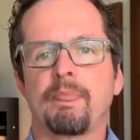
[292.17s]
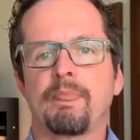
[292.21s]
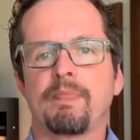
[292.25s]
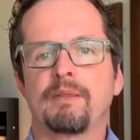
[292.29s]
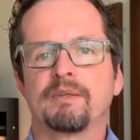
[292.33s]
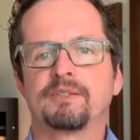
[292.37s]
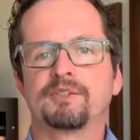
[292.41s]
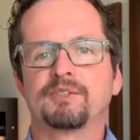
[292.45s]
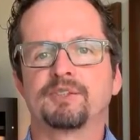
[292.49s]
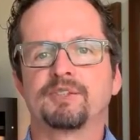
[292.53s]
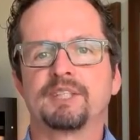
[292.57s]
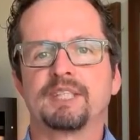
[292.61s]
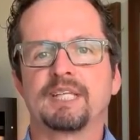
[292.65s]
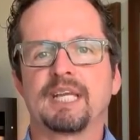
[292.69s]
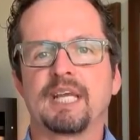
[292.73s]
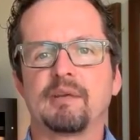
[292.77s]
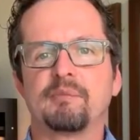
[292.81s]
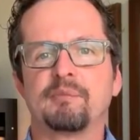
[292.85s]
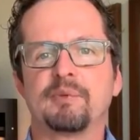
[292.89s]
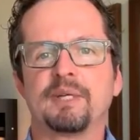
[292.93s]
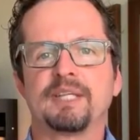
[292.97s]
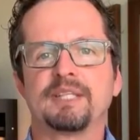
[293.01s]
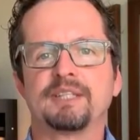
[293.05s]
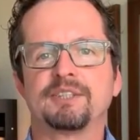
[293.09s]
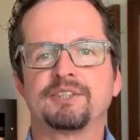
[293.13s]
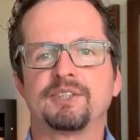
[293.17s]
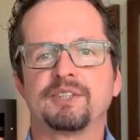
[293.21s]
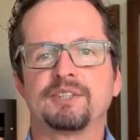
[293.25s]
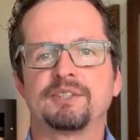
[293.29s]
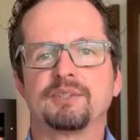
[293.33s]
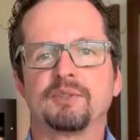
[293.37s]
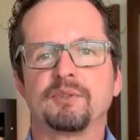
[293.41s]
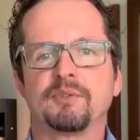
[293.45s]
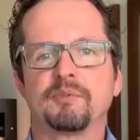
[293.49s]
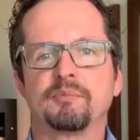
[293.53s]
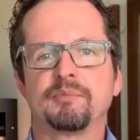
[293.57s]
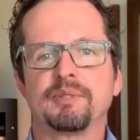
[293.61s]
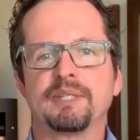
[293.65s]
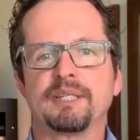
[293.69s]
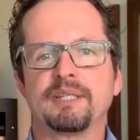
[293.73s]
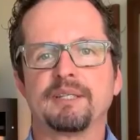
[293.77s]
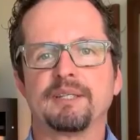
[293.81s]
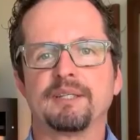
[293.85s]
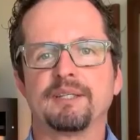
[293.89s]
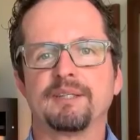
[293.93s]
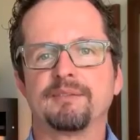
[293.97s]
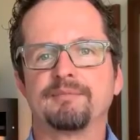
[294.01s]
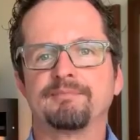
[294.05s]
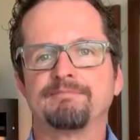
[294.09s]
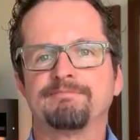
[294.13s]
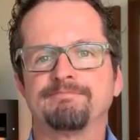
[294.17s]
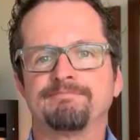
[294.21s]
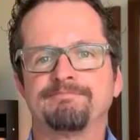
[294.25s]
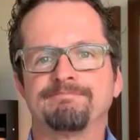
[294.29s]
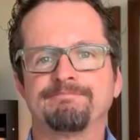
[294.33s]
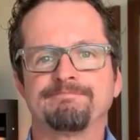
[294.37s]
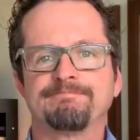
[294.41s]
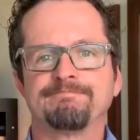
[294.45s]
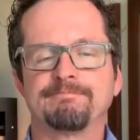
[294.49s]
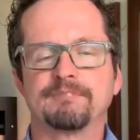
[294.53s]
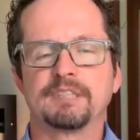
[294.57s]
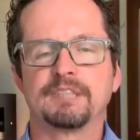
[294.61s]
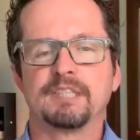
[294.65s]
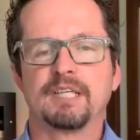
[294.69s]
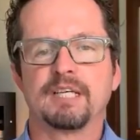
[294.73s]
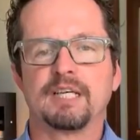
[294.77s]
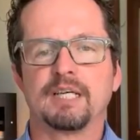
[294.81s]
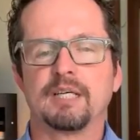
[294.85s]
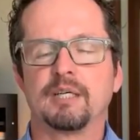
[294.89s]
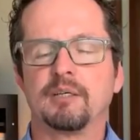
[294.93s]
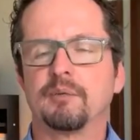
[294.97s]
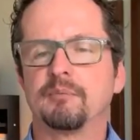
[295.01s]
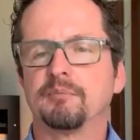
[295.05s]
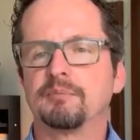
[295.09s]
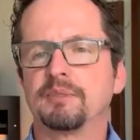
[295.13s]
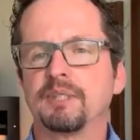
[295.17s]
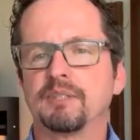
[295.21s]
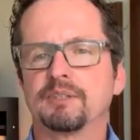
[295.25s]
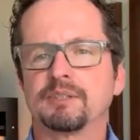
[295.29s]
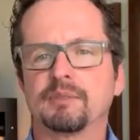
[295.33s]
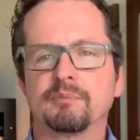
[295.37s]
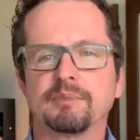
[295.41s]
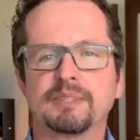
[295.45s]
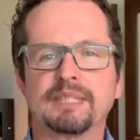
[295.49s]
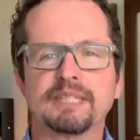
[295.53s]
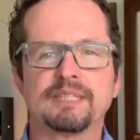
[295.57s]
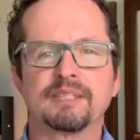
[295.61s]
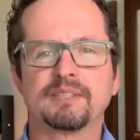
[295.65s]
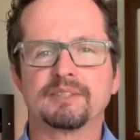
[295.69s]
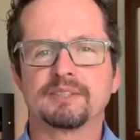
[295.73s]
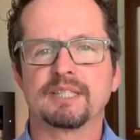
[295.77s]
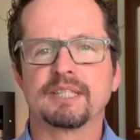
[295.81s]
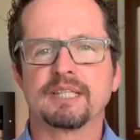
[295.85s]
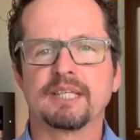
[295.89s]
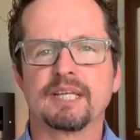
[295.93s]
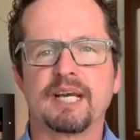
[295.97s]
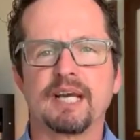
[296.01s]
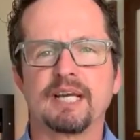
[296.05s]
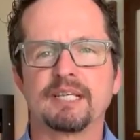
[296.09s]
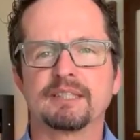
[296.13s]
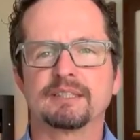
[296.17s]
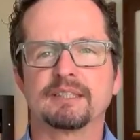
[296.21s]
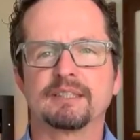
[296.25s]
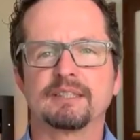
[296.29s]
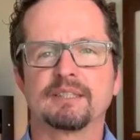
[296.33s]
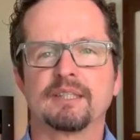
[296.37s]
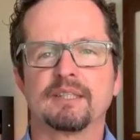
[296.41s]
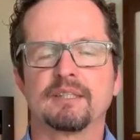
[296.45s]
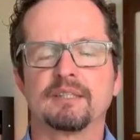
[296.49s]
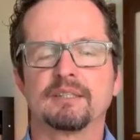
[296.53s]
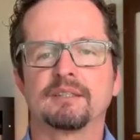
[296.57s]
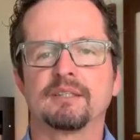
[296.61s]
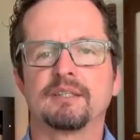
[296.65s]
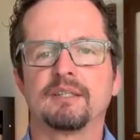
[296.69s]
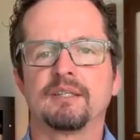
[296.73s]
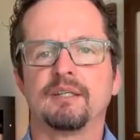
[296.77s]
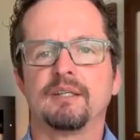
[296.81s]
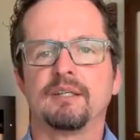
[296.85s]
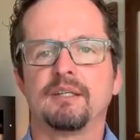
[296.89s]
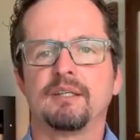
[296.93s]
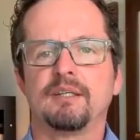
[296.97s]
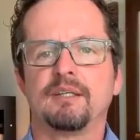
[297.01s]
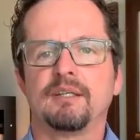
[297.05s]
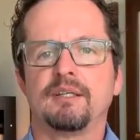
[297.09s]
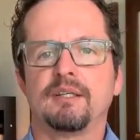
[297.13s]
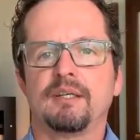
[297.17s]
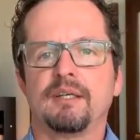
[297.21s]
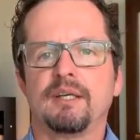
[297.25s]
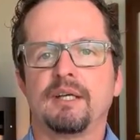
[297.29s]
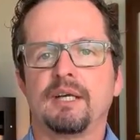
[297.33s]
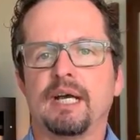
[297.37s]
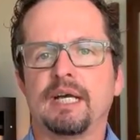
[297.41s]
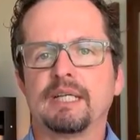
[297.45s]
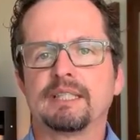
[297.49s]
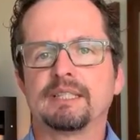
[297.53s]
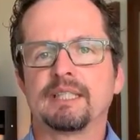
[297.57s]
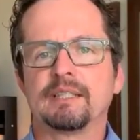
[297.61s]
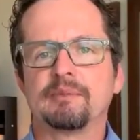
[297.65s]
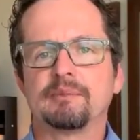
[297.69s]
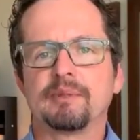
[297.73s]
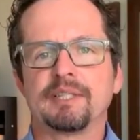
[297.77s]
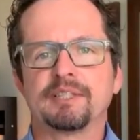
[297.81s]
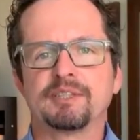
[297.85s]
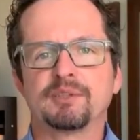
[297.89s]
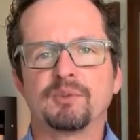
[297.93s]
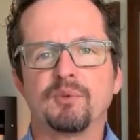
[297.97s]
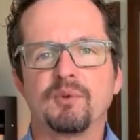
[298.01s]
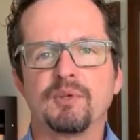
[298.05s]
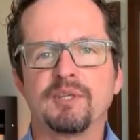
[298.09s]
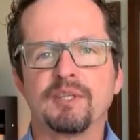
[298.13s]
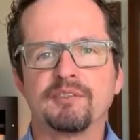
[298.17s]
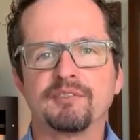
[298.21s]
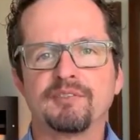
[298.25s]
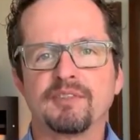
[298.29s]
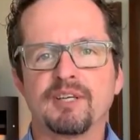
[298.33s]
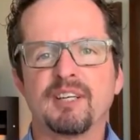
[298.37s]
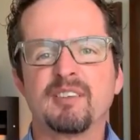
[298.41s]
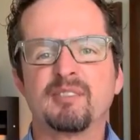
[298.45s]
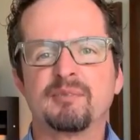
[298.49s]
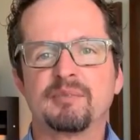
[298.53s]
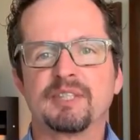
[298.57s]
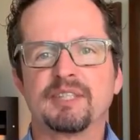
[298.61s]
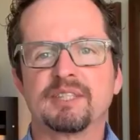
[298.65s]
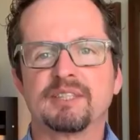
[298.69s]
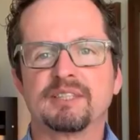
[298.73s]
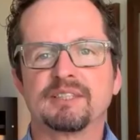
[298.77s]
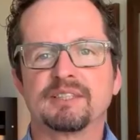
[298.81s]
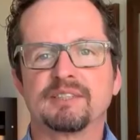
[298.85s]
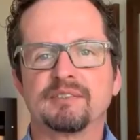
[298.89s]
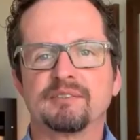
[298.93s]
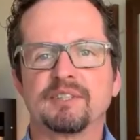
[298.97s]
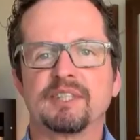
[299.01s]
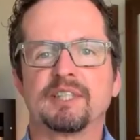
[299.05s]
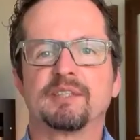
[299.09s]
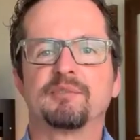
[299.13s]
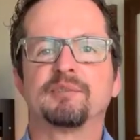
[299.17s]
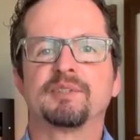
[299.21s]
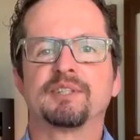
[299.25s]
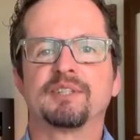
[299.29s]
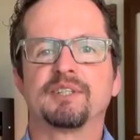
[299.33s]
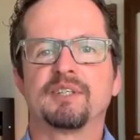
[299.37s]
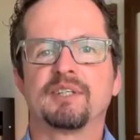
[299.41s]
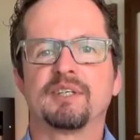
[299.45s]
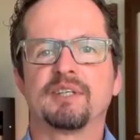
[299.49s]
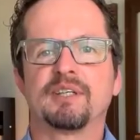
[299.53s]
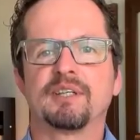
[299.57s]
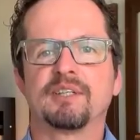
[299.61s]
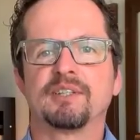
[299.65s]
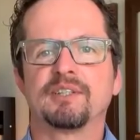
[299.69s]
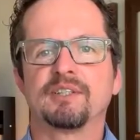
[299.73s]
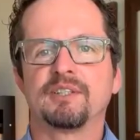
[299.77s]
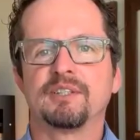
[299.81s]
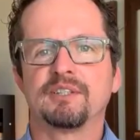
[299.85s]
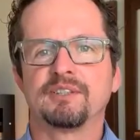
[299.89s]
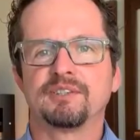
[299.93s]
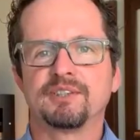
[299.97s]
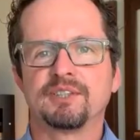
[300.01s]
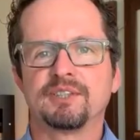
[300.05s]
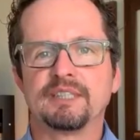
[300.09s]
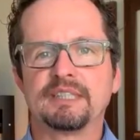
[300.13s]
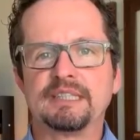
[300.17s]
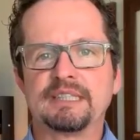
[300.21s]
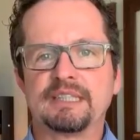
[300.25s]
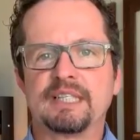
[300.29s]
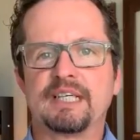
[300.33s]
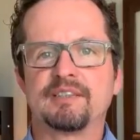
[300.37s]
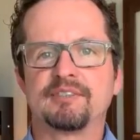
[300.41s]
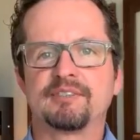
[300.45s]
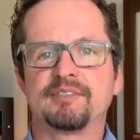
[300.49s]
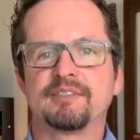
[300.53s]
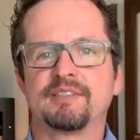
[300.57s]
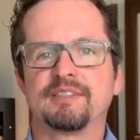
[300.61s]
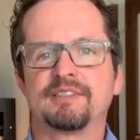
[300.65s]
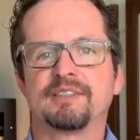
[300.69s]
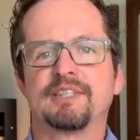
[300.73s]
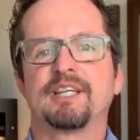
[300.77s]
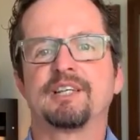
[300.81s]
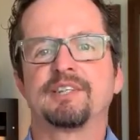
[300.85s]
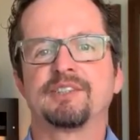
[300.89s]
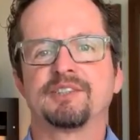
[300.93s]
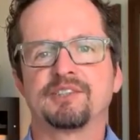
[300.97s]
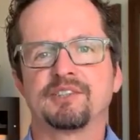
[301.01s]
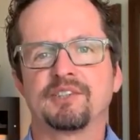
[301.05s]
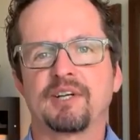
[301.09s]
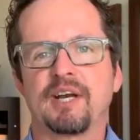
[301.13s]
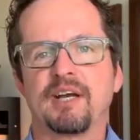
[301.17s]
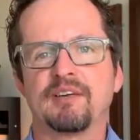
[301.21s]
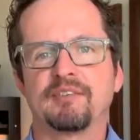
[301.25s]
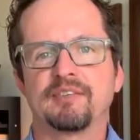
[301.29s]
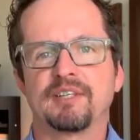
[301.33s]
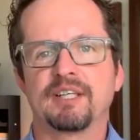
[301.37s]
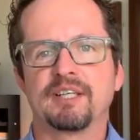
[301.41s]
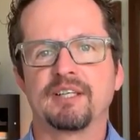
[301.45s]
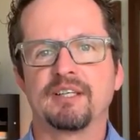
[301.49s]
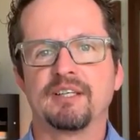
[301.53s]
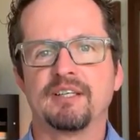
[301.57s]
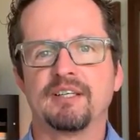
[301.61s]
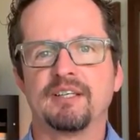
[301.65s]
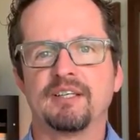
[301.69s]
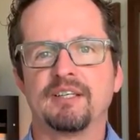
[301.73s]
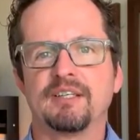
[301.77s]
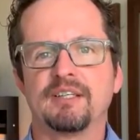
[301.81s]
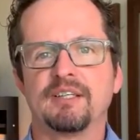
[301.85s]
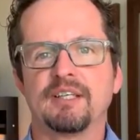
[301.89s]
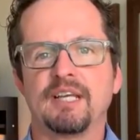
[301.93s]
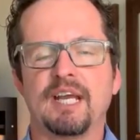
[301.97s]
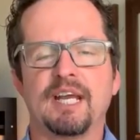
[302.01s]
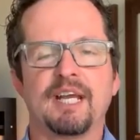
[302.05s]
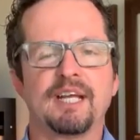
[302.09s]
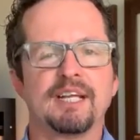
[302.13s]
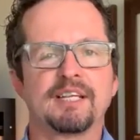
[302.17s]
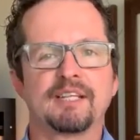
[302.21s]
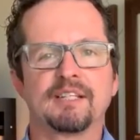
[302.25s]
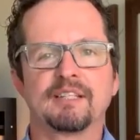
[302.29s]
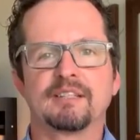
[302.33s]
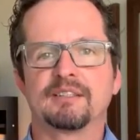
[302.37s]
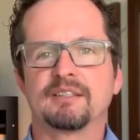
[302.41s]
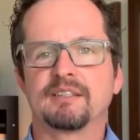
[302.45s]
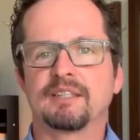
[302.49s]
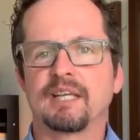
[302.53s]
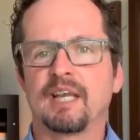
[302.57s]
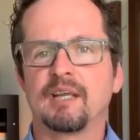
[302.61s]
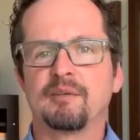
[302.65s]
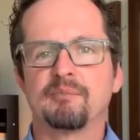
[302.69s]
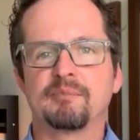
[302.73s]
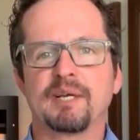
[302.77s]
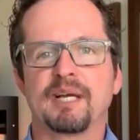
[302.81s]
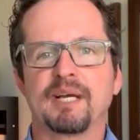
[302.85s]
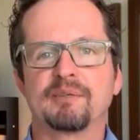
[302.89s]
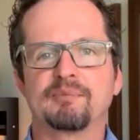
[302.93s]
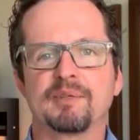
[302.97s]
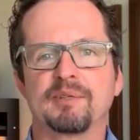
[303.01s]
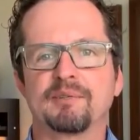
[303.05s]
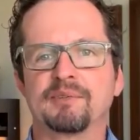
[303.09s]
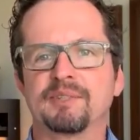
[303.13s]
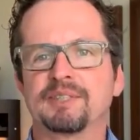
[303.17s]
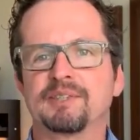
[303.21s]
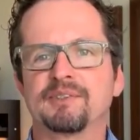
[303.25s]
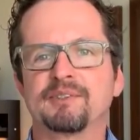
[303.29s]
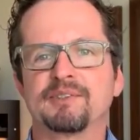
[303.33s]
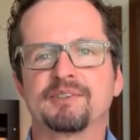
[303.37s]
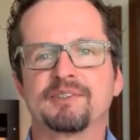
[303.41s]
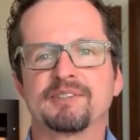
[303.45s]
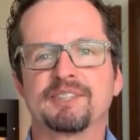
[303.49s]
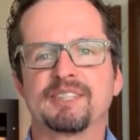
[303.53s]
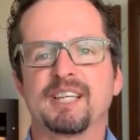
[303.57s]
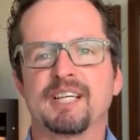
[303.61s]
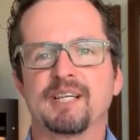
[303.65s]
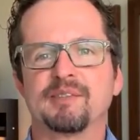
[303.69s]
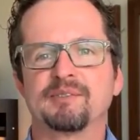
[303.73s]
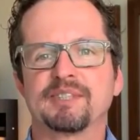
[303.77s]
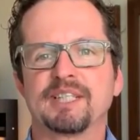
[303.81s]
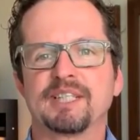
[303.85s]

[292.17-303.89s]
So she came in, she told me, some details of the accident, I did about 25 minutes of EMDR. She left here driving and came back probably 2 or 3 times,